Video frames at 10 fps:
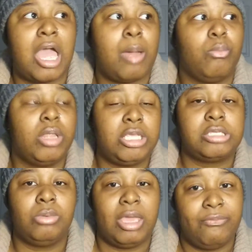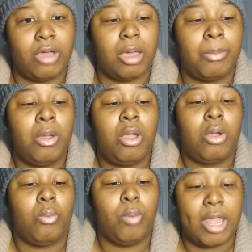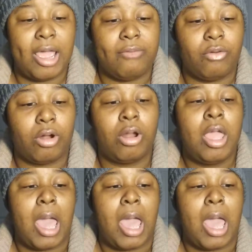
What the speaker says: I'm willing to give up whatever.